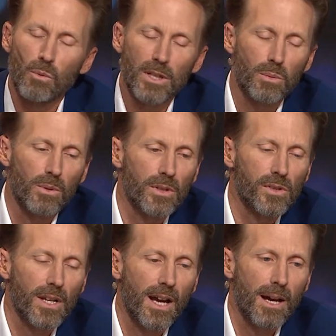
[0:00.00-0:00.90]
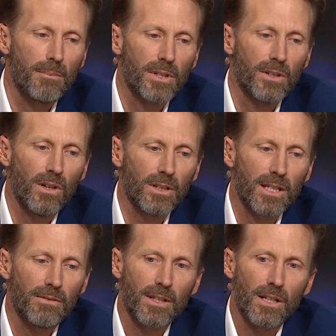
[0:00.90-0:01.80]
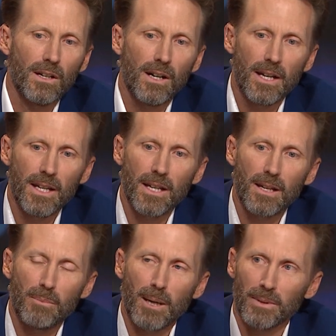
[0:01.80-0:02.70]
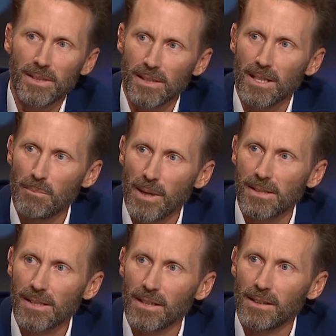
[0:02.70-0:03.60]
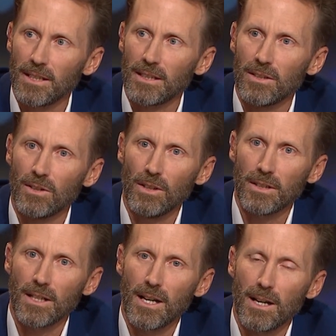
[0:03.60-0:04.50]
Which was not give the guy publicity, basically, not